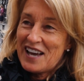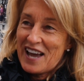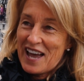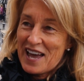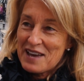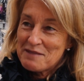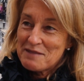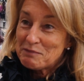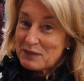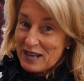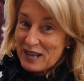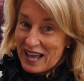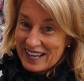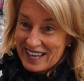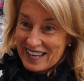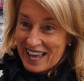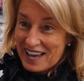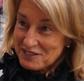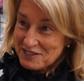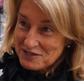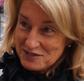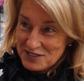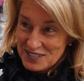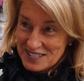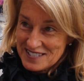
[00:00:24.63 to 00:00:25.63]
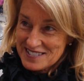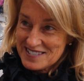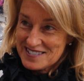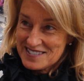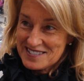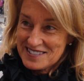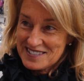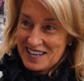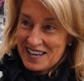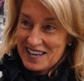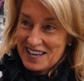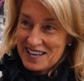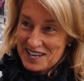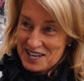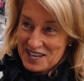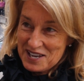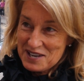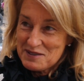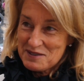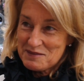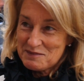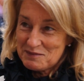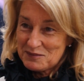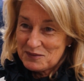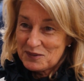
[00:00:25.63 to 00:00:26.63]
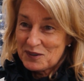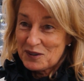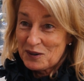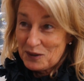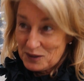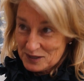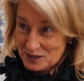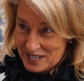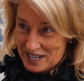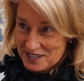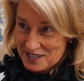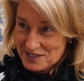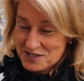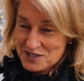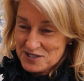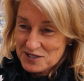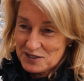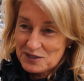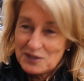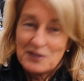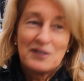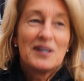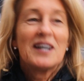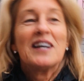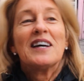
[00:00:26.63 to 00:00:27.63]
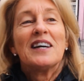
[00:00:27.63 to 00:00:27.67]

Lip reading: and black outfits were all there too.